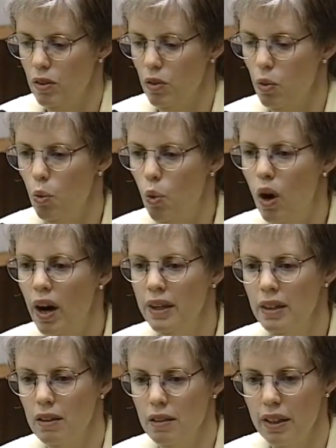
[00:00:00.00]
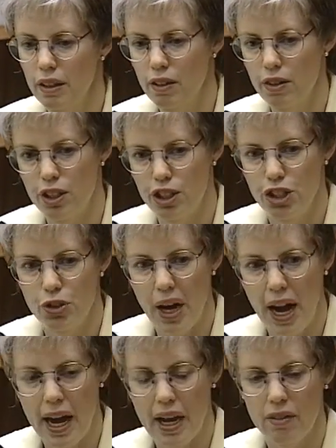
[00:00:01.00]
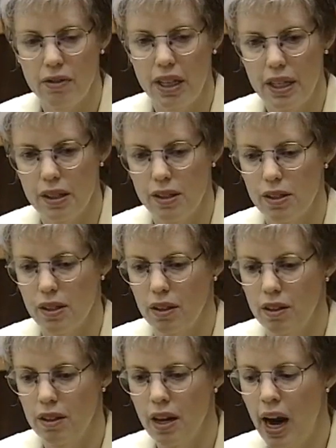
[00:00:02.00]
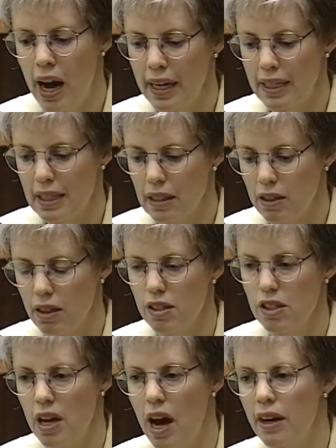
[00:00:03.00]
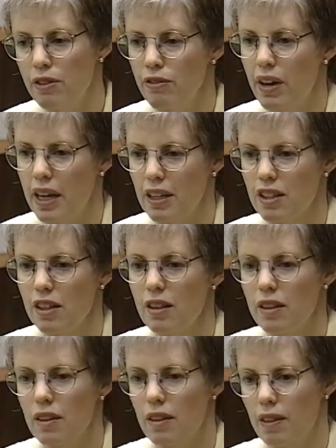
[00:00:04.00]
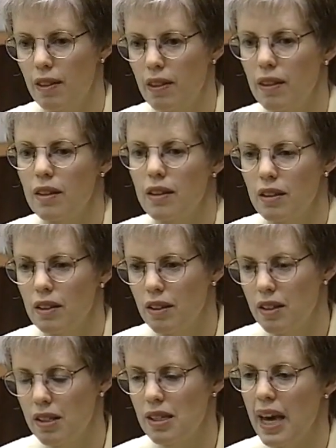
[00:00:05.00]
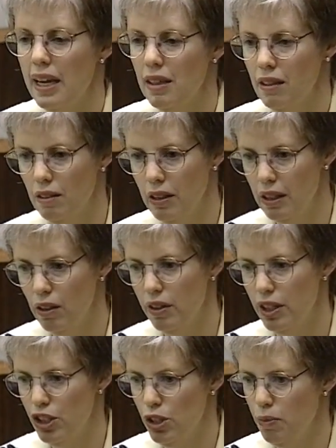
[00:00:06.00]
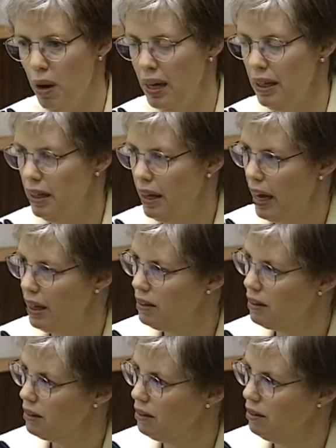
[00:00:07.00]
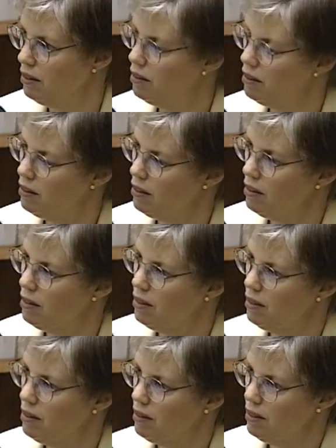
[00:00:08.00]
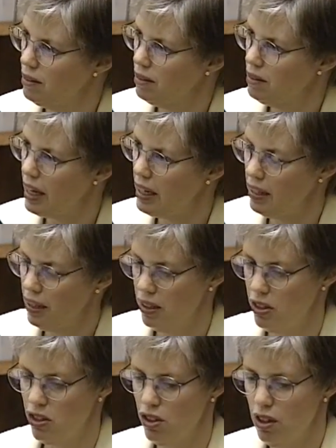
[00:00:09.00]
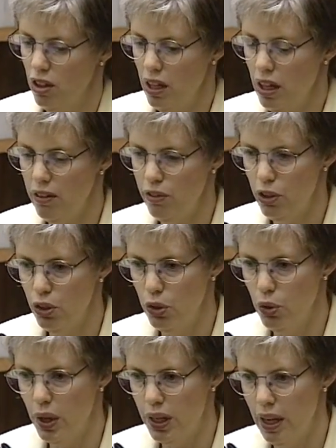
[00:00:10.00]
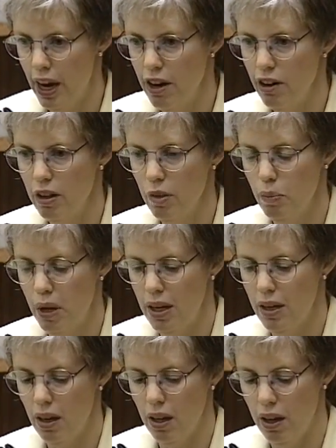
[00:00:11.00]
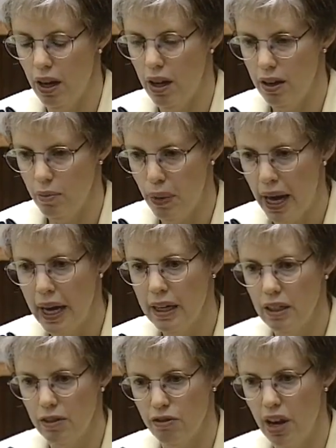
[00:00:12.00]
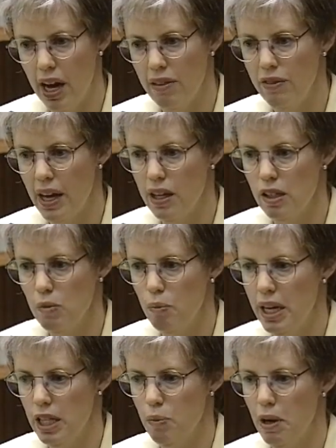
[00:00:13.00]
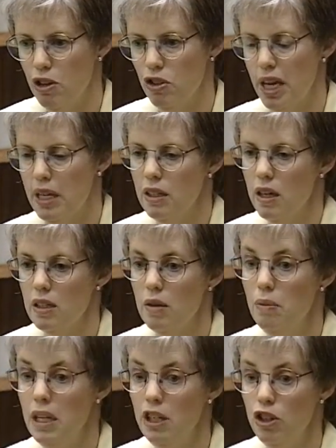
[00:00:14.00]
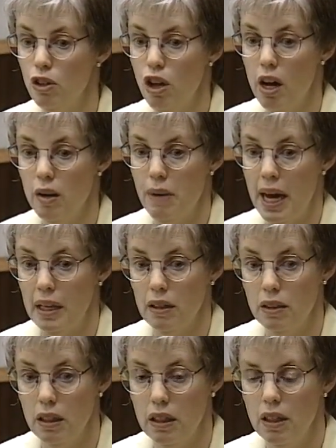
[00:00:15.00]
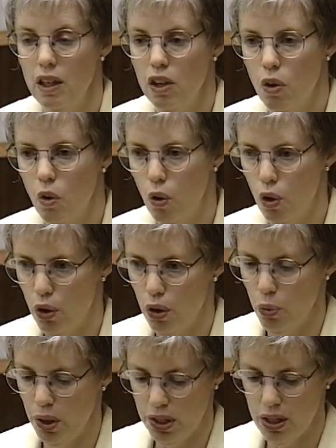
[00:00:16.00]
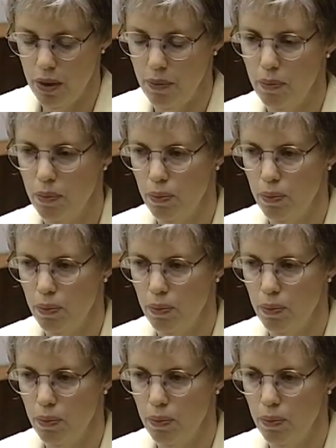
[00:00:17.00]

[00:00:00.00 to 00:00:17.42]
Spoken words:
one allele that you have does not affect the second allele that you might get. That is, If you inherit a band at 5,000 base pairs, that doesn't mean you'll automatically, or with some